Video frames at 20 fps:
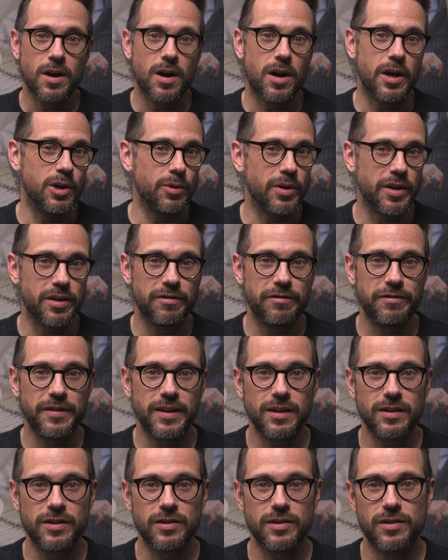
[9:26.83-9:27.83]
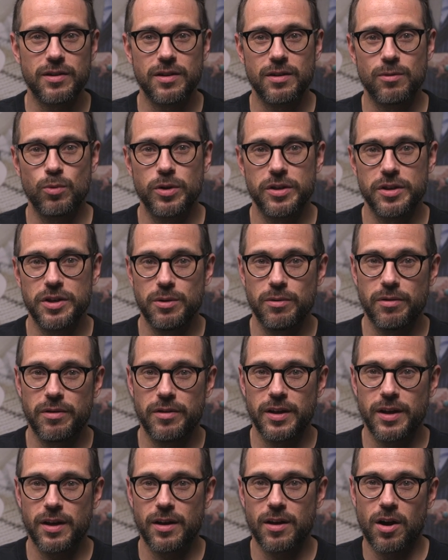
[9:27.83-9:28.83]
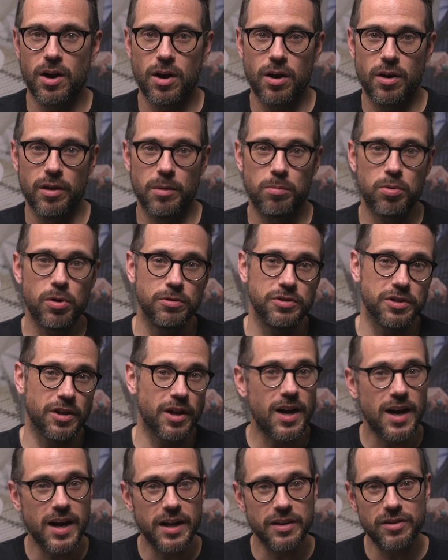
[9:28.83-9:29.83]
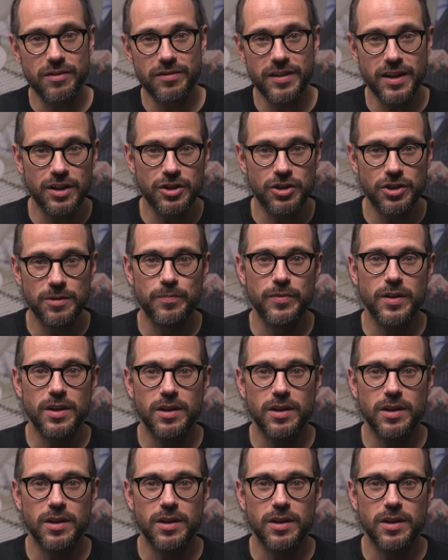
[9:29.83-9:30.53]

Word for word: Are you on the fence? What do you think are the pros and cons of each?